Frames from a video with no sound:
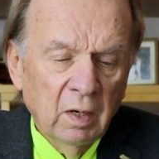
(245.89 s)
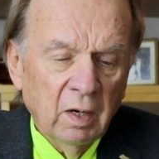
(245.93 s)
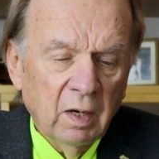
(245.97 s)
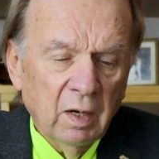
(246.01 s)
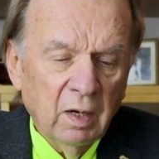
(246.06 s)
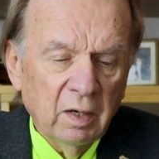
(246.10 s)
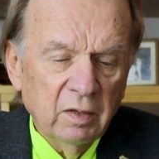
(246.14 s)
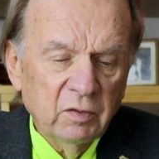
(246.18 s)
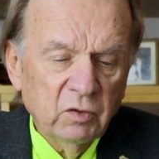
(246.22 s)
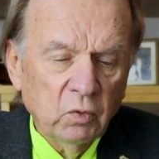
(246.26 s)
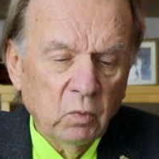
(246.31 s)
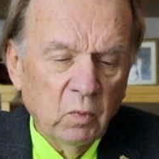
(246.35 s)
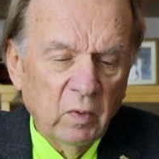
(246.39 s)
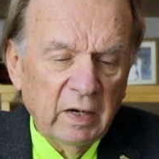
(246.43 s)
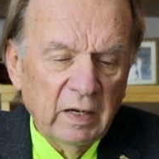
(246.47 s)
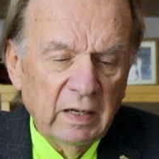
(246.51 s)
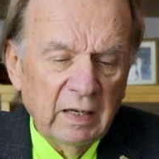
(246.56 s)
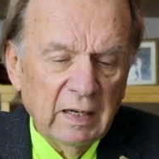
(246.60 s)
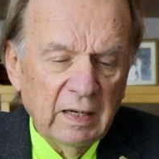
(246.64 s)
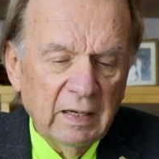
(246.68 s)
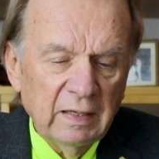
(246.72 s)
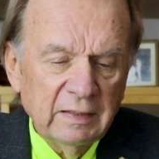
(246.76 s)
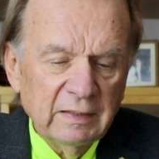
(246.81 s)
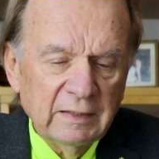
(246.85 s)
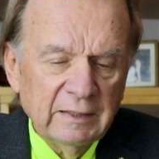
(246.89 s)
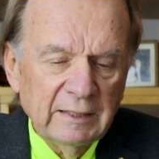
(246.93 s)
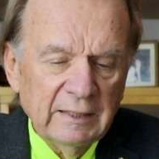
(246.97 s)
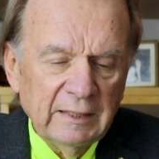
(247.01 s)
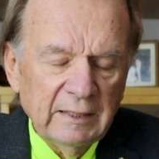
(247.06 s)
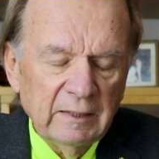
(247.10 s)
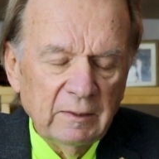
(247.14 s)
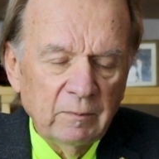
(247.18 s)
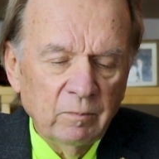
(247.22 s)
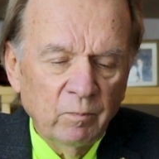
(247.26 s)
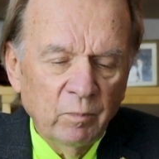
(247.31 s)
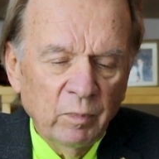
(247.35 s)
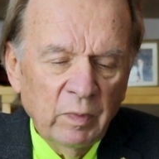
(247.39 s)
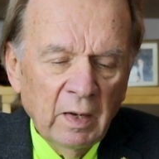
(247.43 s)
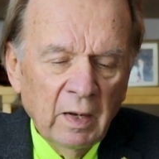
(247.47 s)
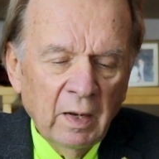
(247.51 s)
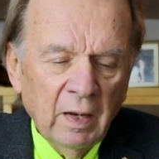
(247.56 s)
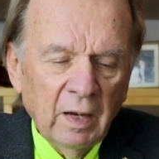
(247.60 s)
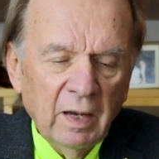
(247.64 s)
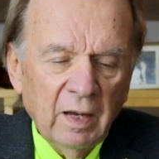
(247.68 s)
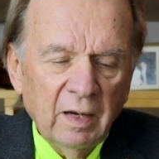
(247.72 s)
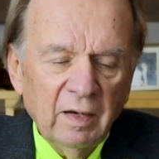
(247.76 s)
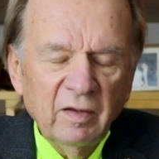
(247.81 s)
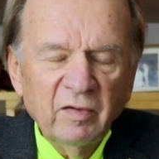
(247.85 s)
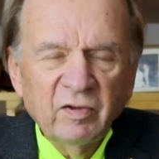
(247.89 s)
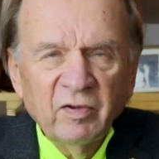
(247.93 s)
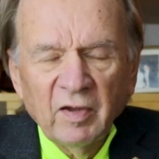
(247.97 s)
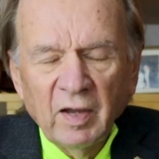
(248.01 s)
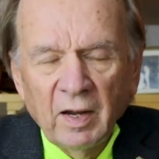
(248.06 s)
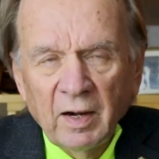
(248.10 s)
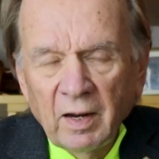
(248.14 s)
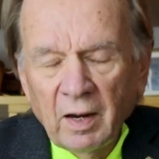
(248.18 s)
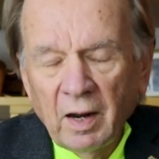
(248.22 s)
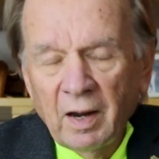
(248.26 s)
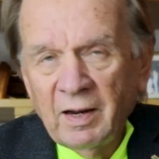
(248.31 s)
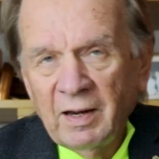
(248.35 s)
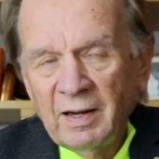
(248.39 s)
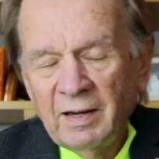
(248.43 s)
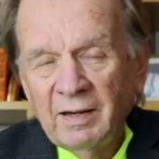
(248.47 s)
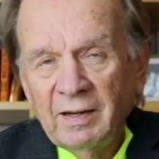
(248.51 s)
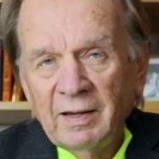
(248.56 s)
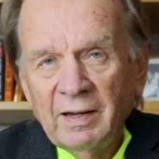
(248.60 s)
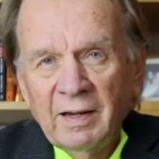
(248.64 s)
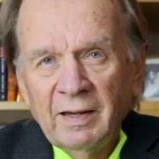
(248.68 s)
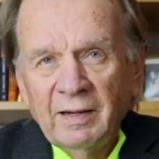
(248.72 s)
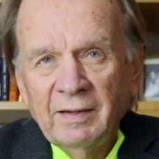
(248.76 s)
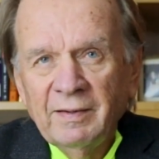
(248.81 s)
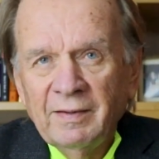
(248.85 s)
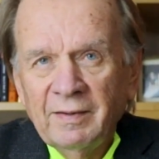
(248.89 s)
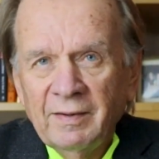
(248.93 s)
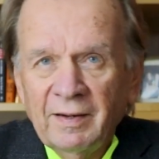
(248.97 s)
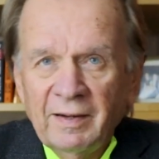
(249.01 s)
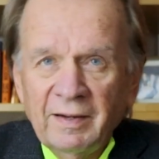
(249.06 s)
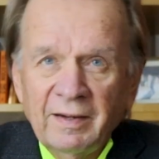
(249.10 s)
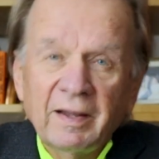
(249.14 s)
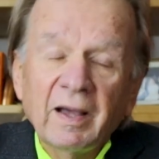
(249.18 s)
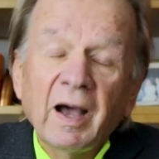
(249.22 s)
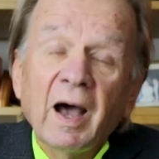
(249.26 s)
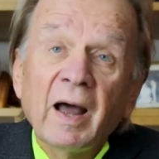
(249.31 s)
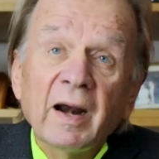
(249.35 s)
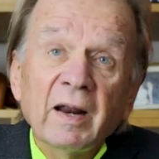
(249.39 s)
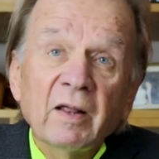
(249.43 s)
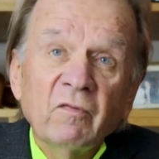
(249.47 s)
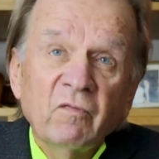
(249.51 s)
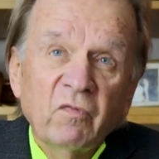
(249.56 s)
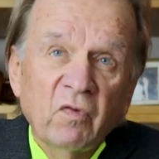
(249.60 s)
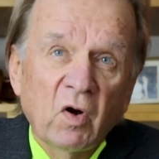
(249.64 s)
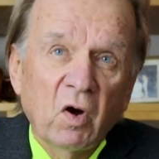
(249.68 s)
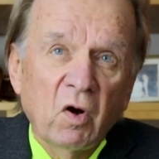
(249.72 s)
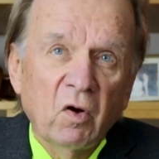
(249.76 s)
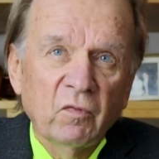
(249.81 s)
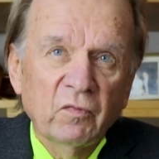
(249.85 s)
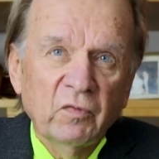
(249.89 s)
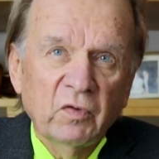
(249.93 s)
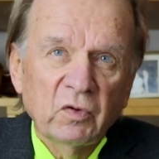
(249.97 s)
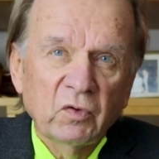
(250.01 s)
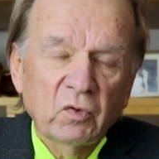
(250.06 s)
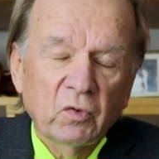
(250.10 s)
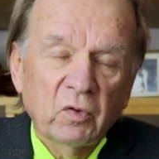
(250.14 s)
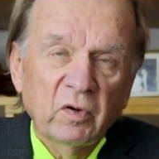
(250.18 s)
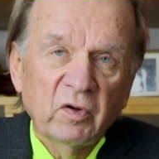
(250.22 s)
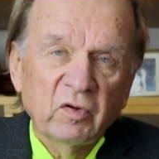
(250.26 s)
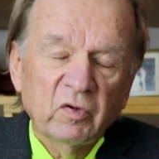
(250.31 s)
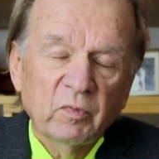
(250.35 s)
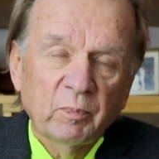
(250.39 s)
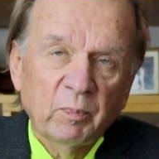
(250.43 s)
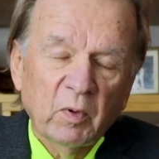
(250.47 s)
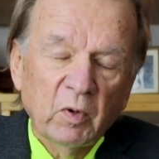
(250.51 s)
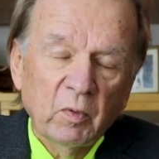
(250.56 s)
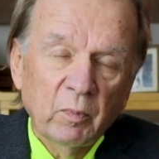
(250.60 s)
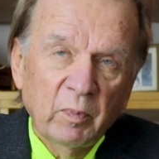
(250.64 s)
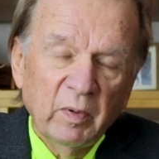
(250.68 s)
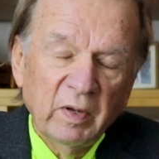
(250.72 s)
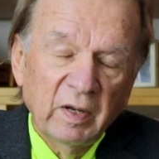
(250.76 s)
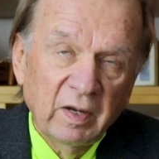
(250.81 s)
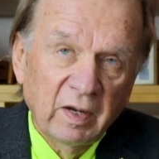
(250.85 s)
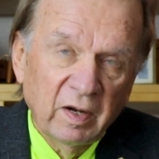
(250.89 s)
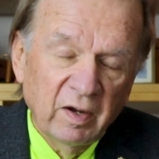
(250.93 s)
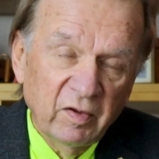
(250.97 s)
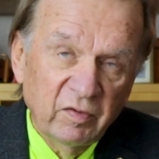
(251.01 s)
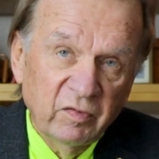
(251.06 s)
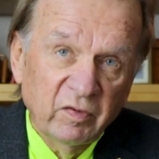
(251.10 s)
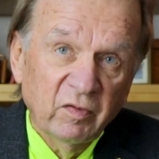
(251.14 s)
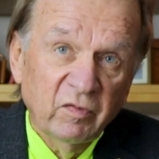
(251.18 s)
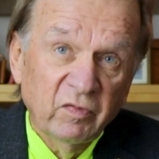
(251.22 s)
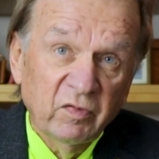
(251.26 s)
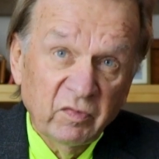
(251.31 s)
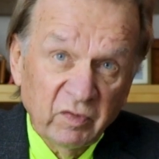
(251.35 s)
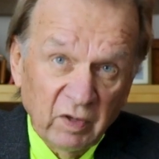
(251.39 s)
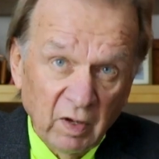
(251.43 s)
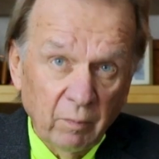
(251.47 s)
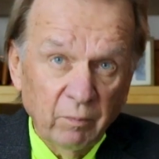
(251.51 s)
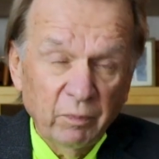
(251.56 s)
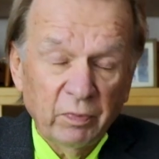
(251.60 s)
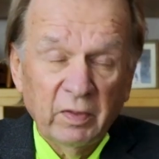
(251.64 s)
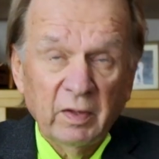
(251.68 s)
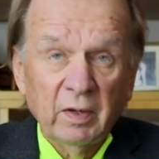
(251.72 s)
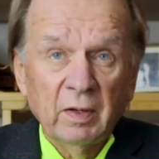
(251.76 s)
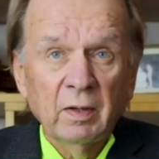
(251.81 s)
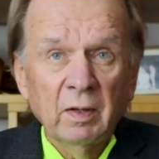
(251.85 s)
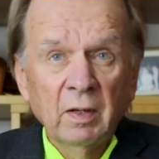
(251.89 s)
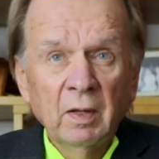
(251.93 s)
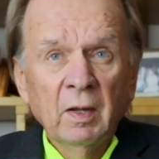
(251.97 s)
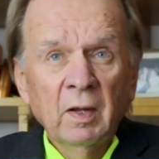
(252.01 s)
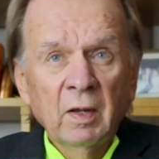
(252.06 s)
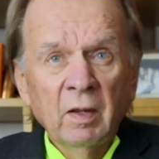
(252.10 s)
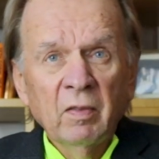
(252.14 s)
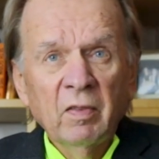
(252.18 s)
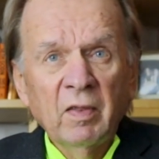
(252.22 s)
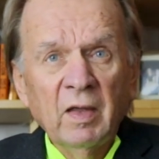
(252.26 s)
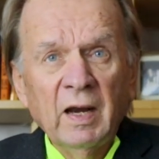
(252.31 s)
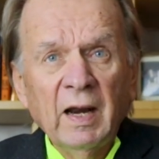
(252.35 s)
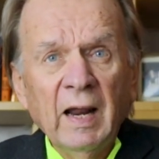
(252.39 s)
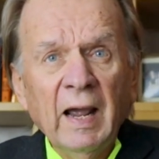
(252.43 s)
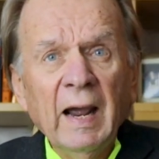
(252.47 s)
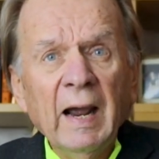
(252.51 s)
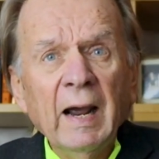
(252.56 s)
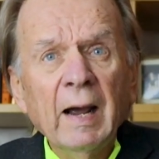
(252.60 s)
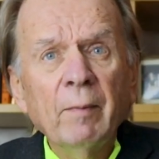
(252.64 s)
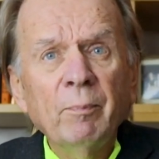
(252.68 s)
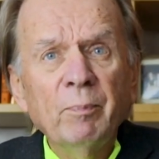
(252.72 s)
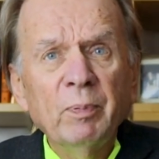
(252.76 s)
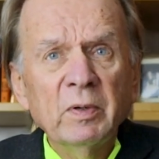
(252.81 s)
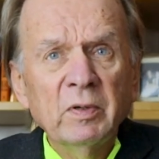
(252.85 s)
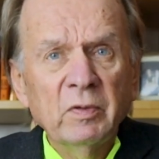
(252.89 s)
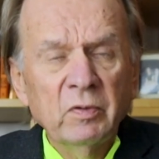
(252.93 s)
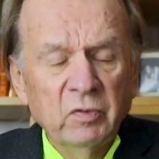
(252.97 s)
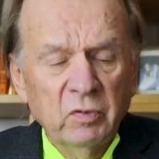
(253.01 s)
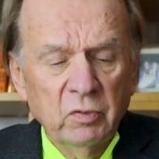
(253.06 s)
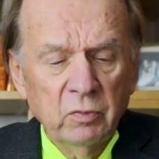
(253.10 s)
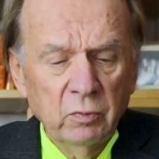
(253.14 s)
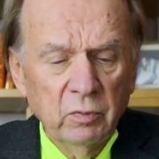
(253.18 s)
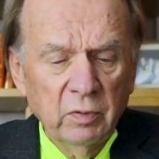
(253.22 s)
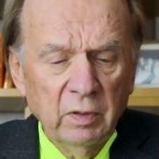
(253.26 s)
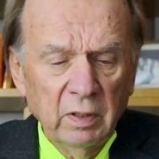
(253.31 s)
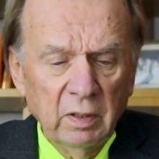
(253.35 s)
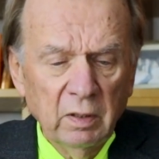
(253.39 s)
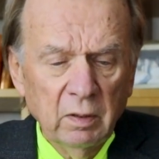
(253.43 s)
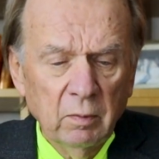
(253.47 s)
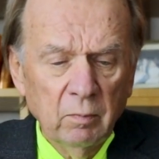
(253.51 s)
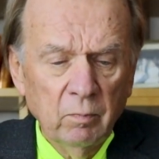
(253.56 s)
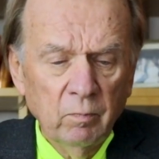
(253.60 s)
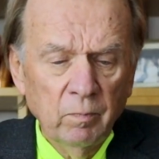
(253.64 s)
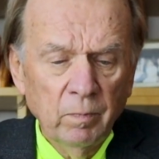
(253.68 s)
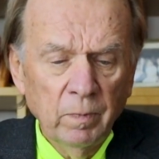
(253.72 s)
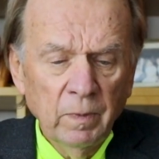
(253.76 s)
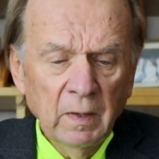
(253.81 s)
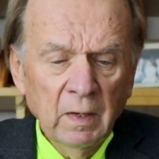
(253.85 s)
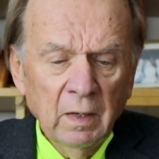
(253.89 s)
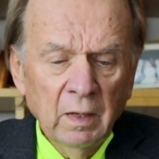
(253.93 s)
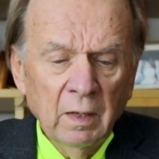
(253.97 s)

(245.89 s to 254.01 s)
uh, 2018, and he said it, he he he got involved in CRISPR because of something that happened to him